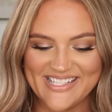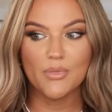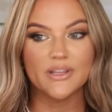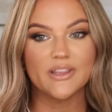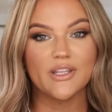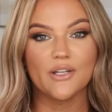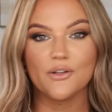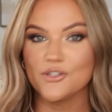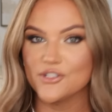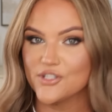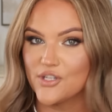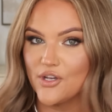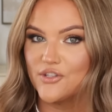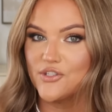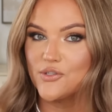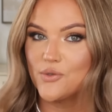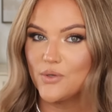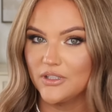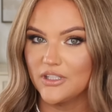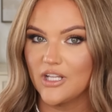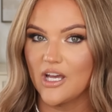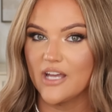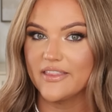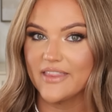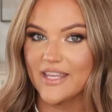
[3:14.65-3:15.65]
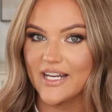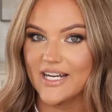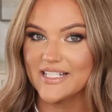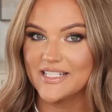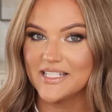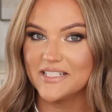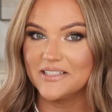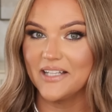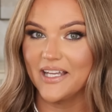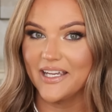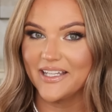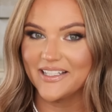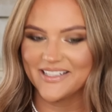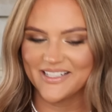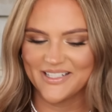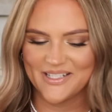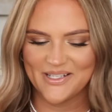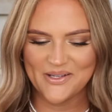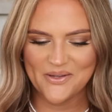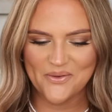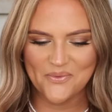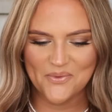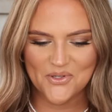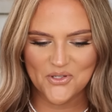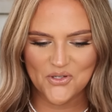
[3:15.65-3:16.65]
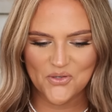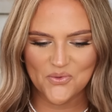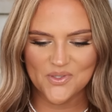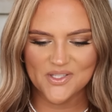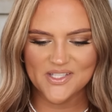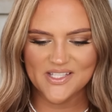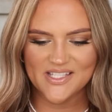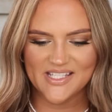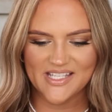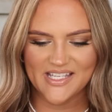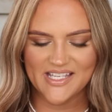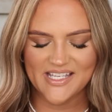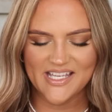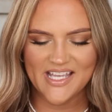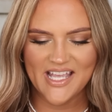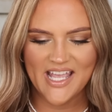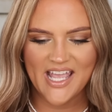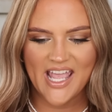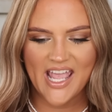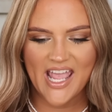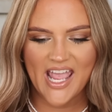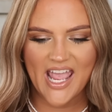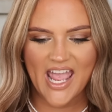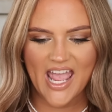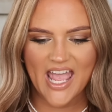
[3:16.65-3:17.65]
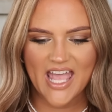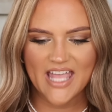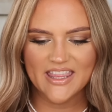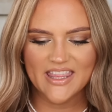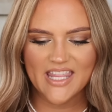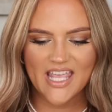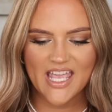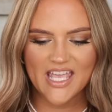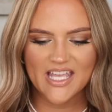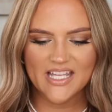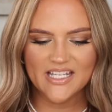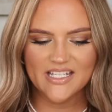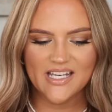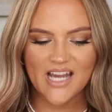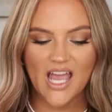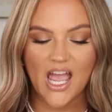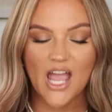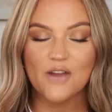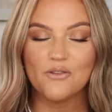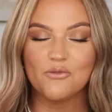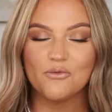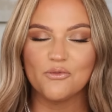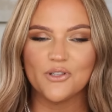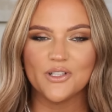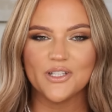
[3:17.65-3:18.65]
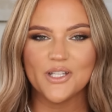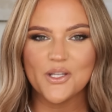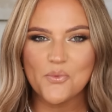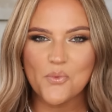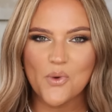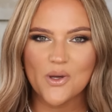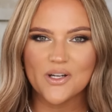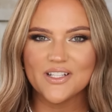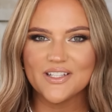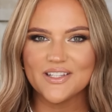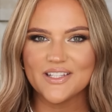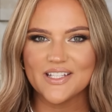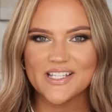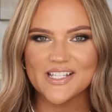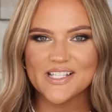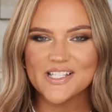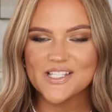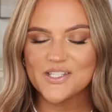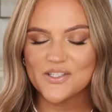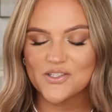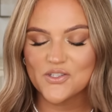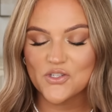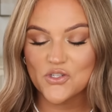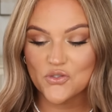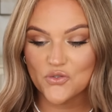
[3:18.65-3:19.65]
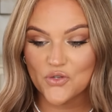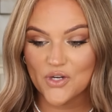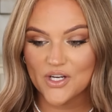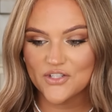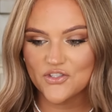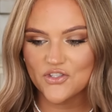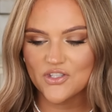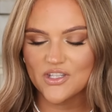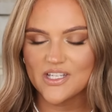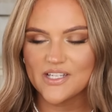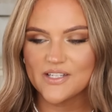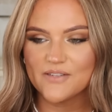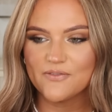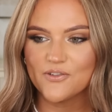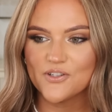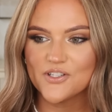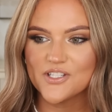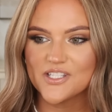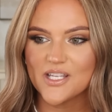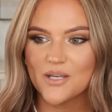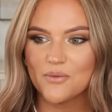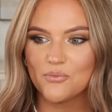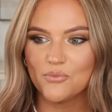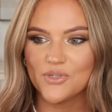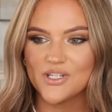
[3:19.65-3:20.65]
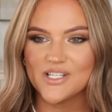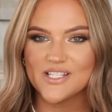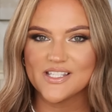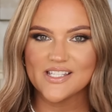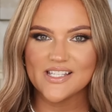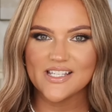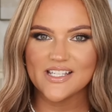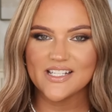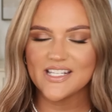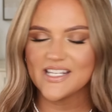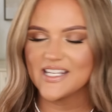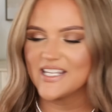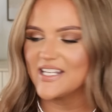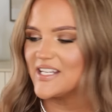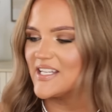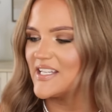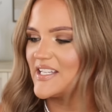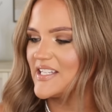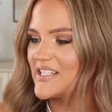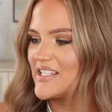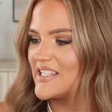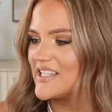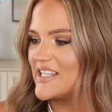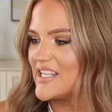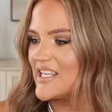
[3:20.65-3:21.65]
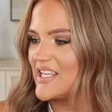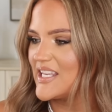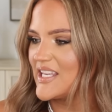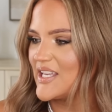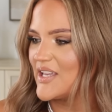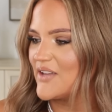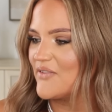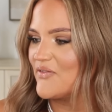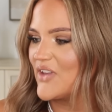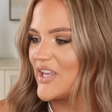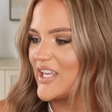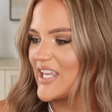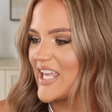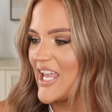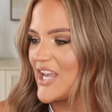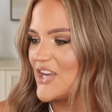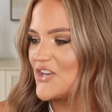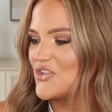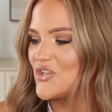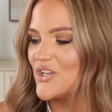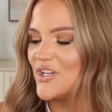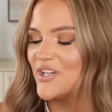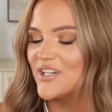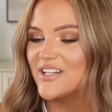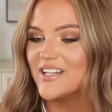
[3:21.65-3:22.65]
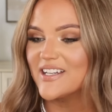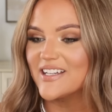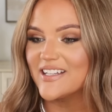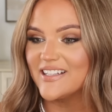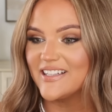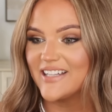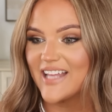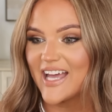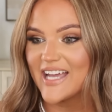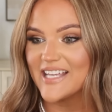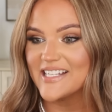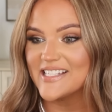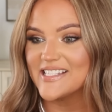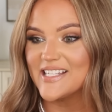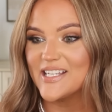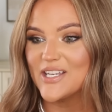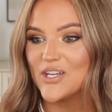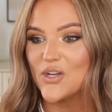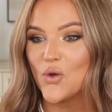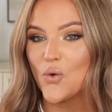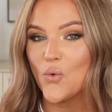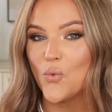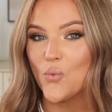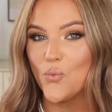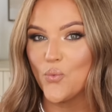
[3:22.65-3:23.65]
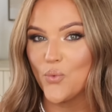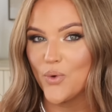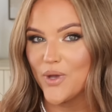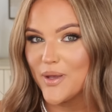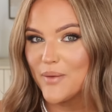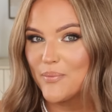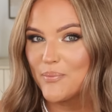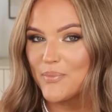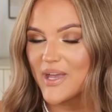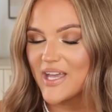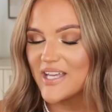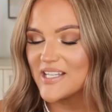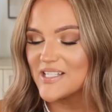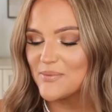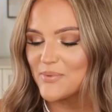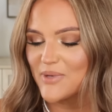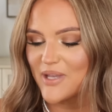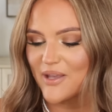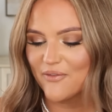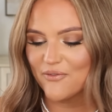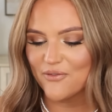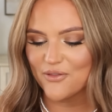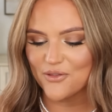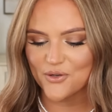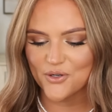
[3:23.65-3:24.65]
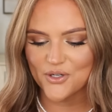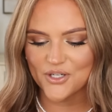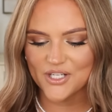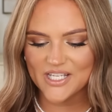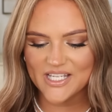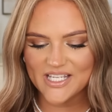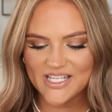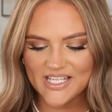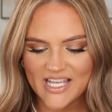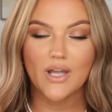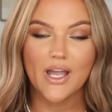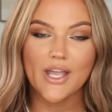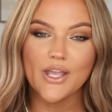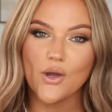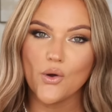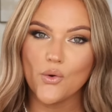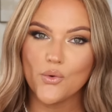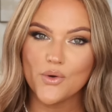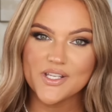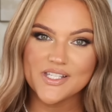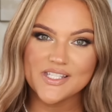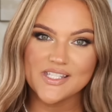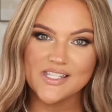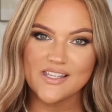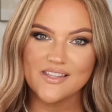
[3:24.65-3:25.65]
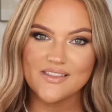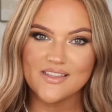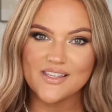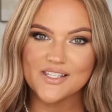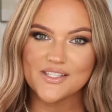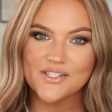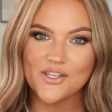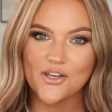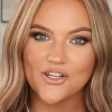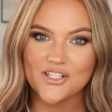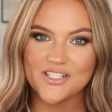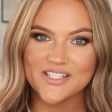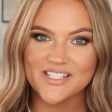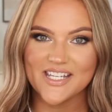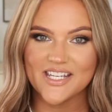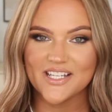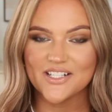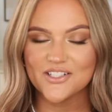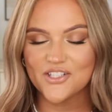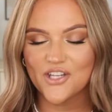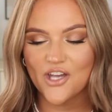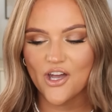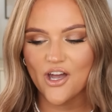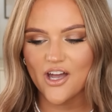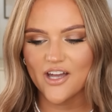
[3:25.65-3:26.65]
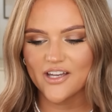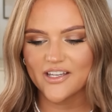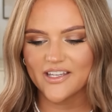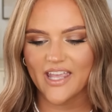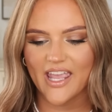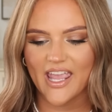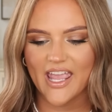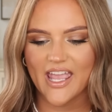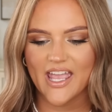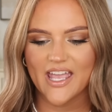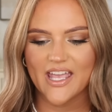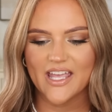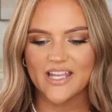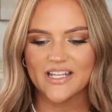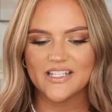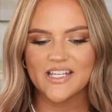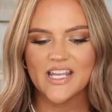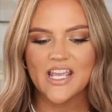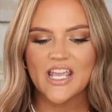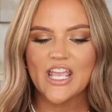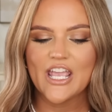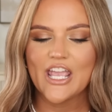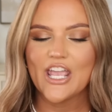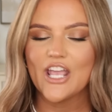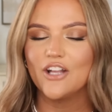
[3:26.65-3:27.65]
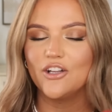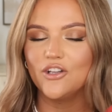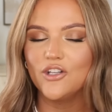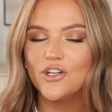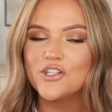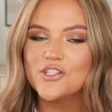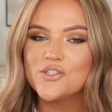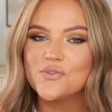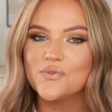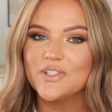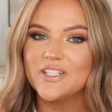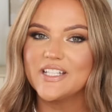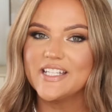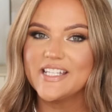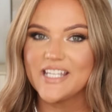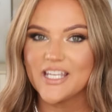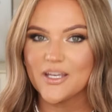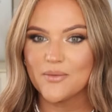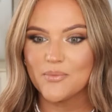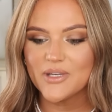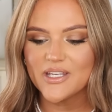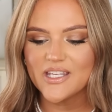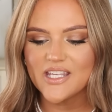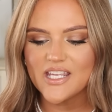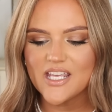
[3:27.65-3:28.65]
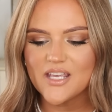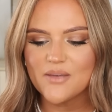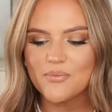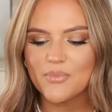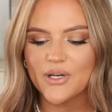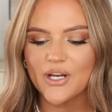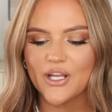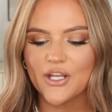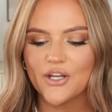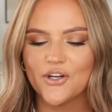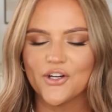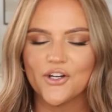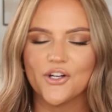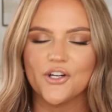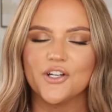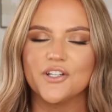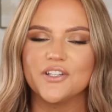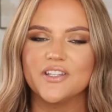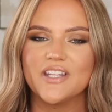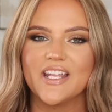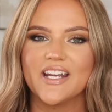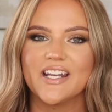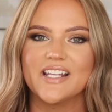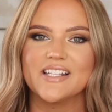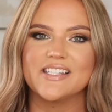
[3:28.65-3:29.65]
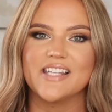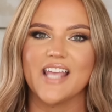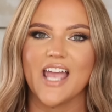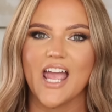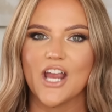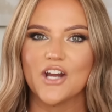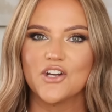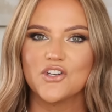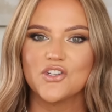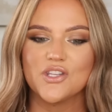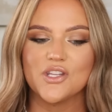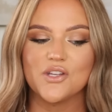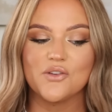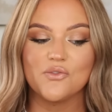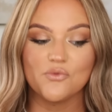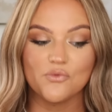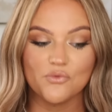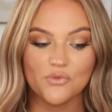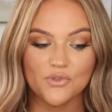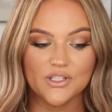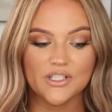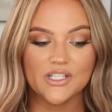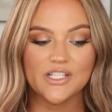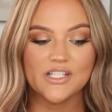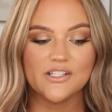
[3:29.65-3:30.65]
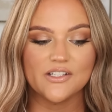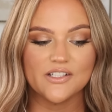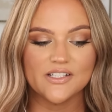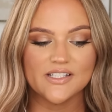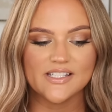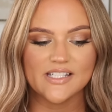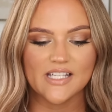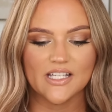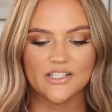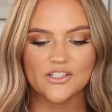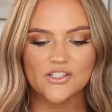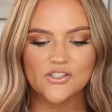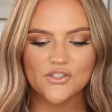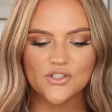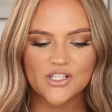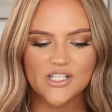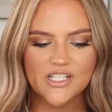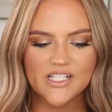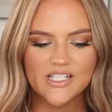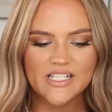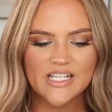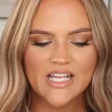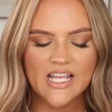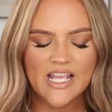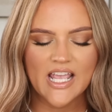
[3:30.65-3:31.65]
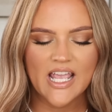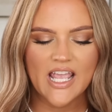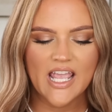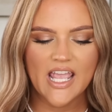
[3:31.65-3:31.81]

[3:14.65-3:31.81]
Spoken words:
But there is also a lot that I did like, which you will see. And then I really wanted this, strangely, for some reason. It is the Vacation Classic Whip SPF 30. I always see this on TikTok and it looks really gimmicky, but I heard that it's actually really good sunscreen.